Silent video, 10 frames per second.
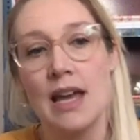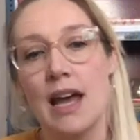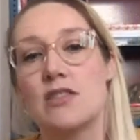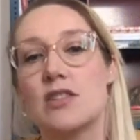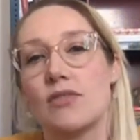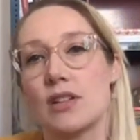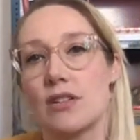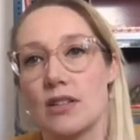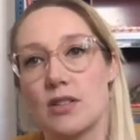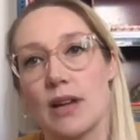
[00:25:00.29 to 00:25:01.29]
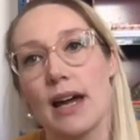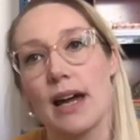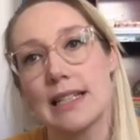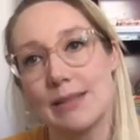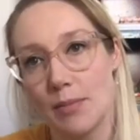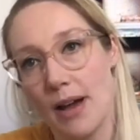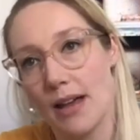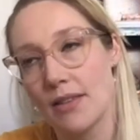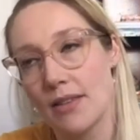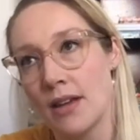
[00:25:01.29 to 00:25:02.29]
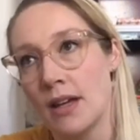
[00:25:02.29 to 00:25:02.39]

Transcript: and shifted across to an academic path.